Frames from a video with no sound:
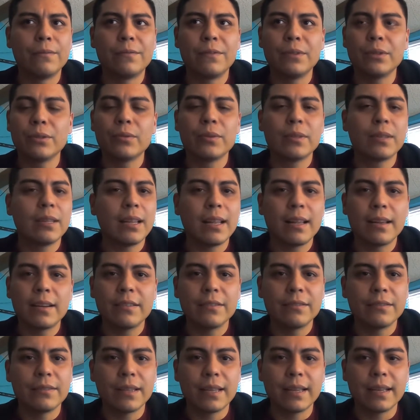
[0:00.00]
filled with a lot
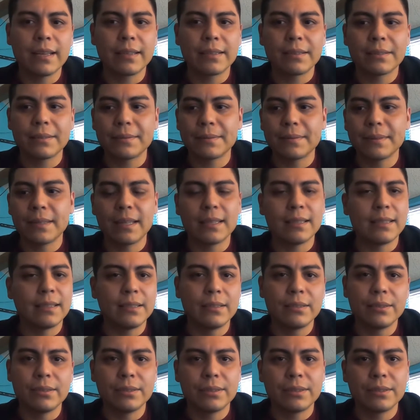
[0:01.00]
of like
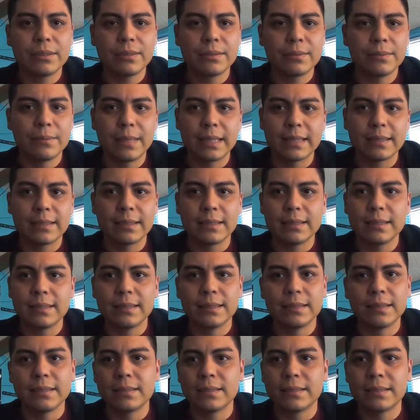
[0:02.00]
Latinos,
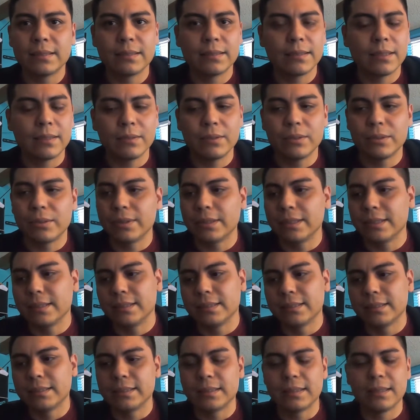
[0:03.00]
Mexicans,
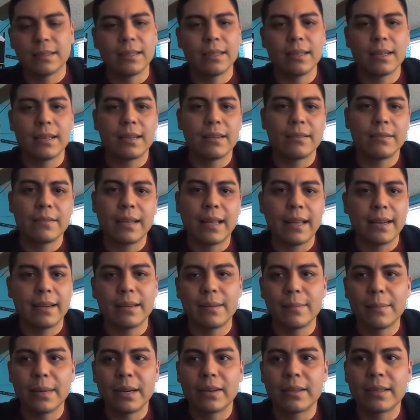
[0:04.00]
Salvadorians, and a lot of Latin
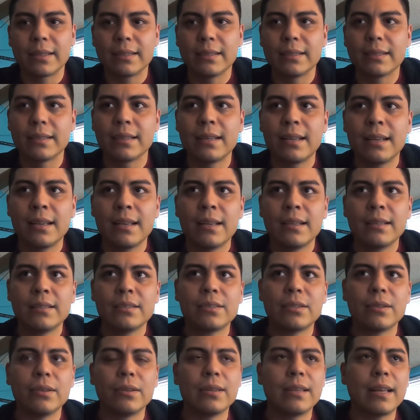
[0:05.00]
America.
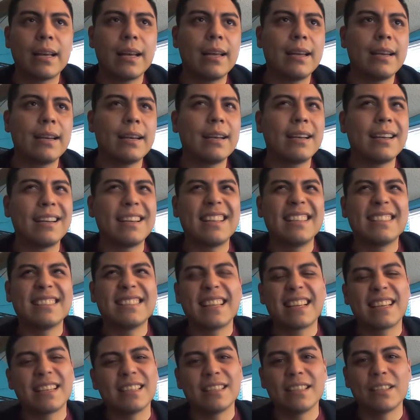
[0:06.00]
So that is
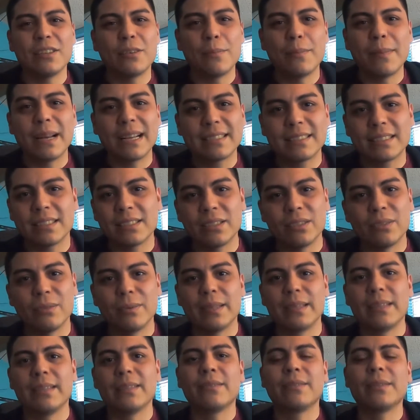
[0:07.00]
like a little Mexico.
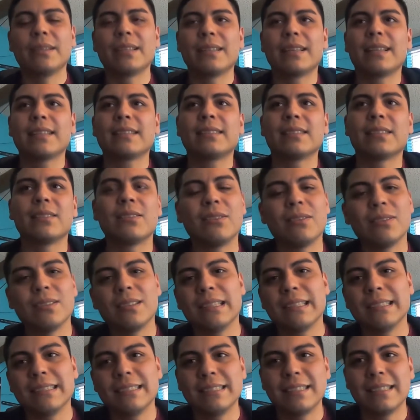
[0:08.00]
We like to call
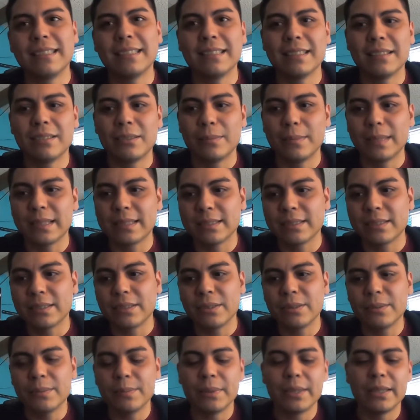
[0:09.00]
that city a little
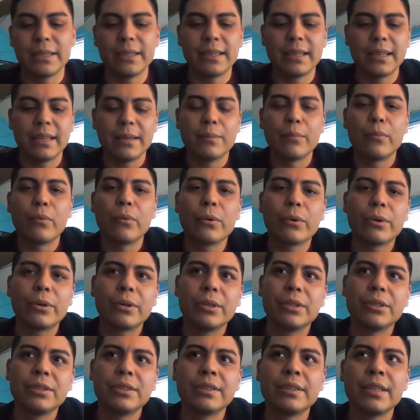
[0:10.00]
Mexico, but it
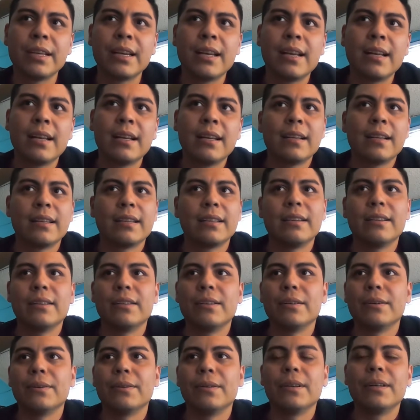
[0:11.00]
borders, you
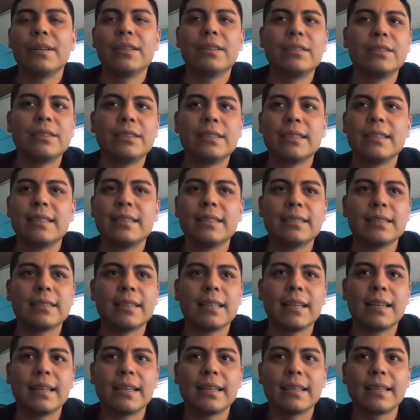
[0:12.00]
know, other cities
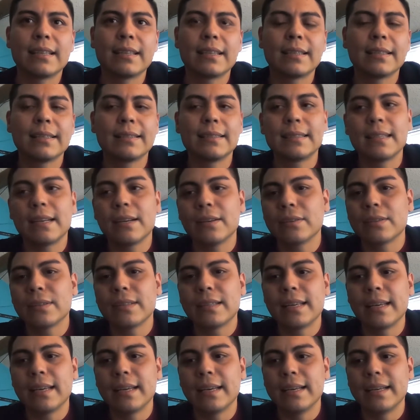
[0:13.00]
like
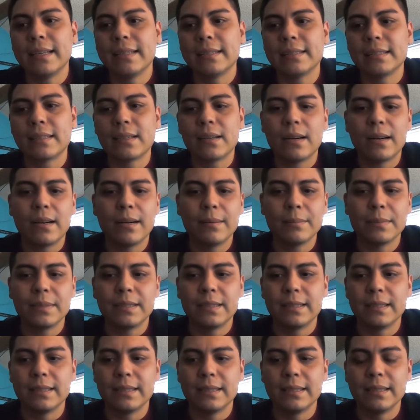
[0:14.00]
Southgate,
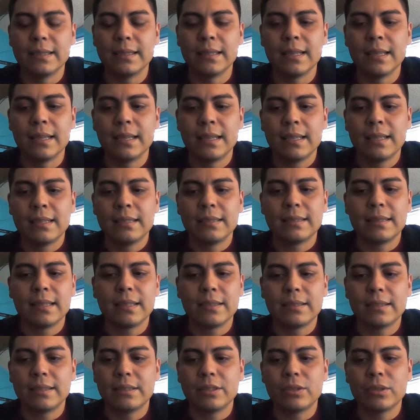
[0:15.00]
Compton,
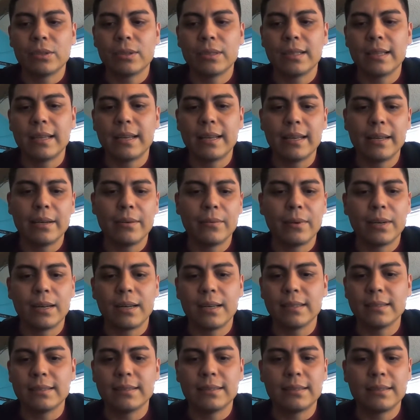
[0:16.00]
South Central LA,
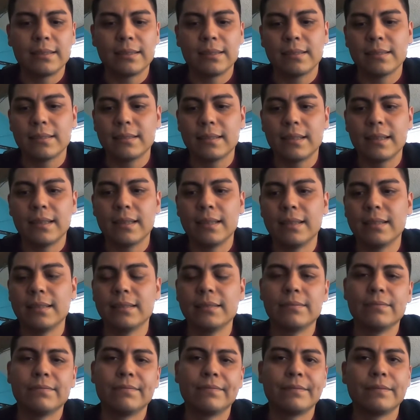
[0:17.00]
Watts,
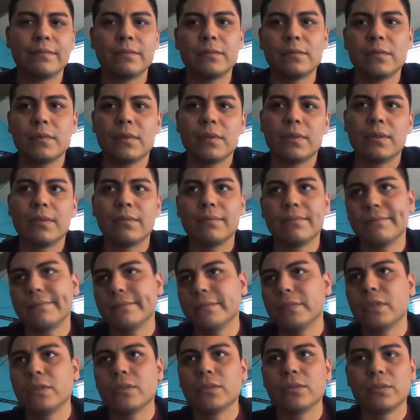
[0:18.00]
and
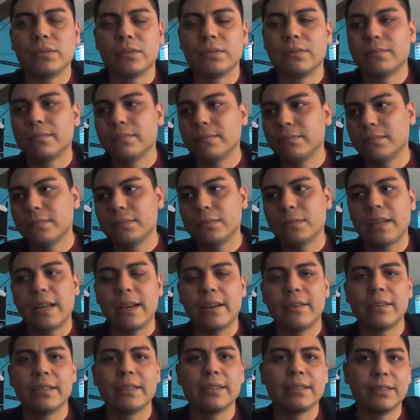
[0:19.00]
those
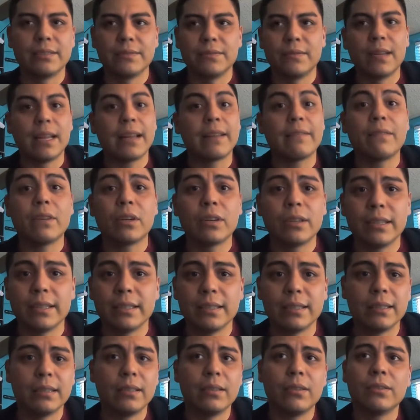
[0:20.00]
areas like
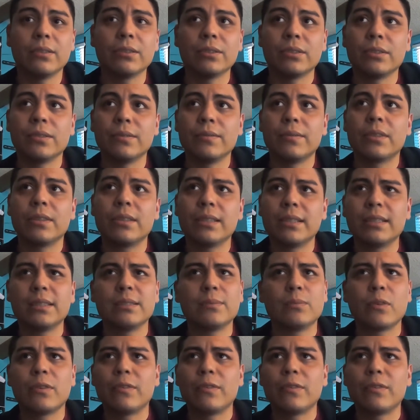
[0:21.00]
Vernon. Also, Vernon is